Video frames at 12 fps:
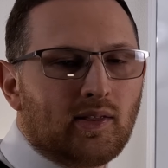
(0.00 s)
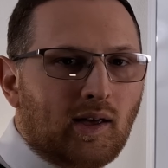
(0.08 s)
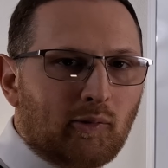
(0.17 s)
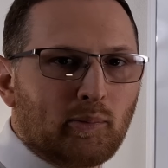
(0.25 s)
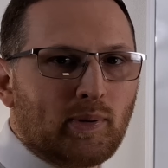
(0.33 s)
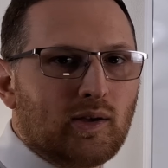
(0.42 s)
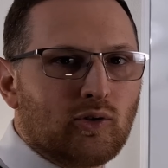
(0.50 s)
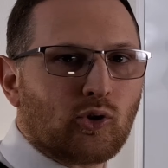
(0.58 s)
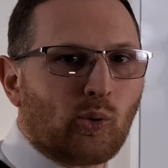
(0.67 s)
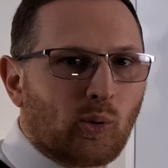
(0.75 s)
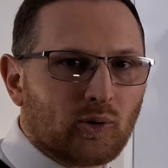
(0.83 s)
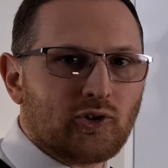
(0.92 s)
That would be
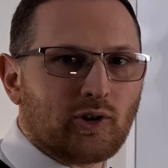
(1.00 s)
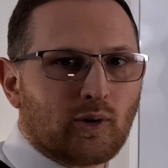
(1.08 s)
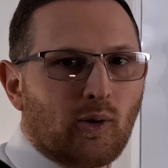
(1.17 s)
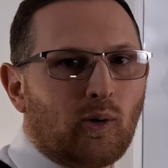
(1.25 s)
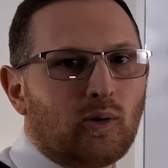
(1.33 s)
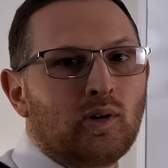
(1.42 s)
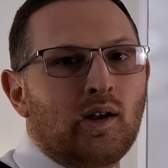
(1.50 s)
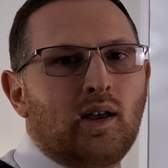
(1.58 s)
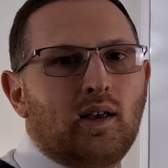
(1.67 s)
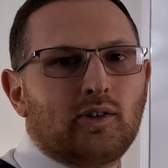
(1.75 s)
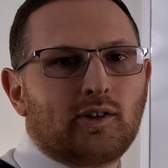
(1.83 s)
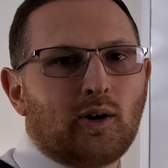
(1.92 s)
towards your goal.
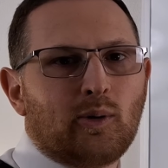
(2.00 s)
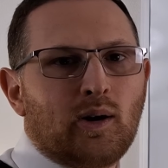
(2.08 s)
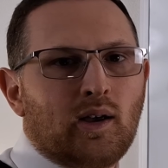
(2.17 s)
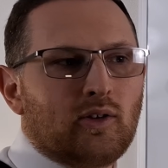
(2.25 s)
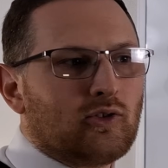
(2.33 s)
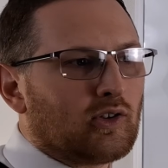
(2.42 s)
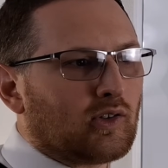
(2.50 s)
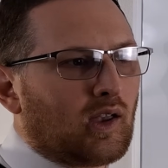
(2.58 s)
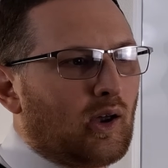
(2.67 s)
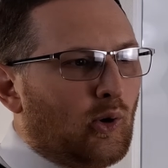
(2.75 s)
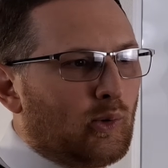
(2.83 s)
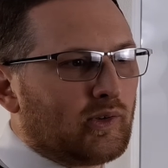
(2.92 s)
So just
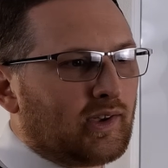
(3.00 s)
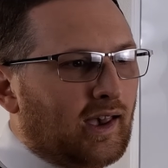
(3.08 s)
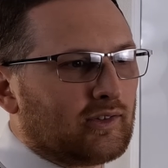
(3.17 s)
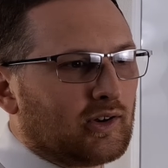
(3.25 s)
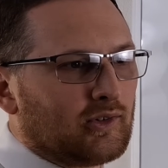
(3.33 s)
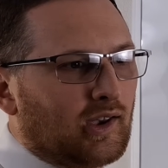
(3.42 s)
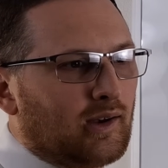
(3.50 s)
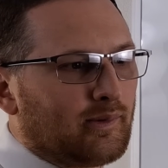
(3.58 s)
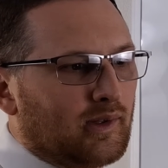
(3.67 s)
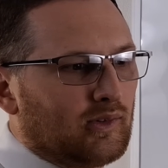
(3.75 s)
always ask yourself,